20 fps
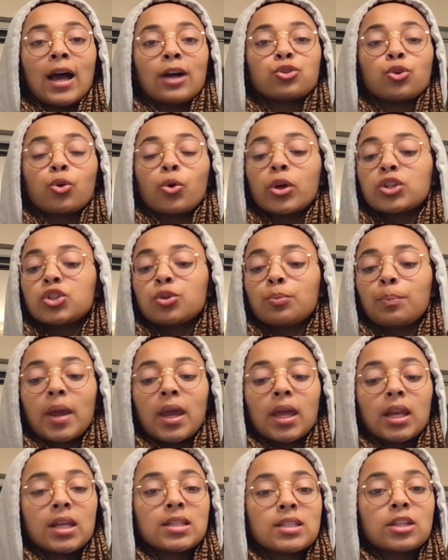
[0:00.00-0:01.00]
don't get your
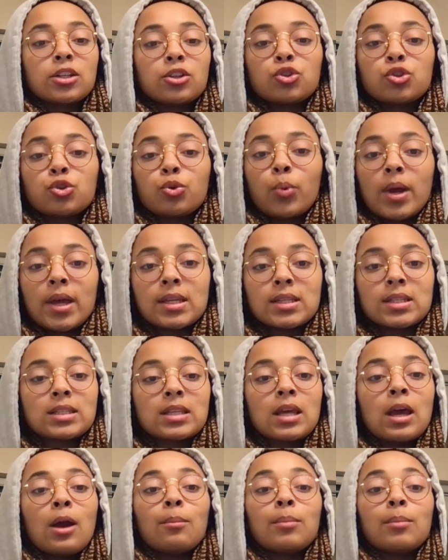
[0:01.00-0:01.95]
panties in a twist,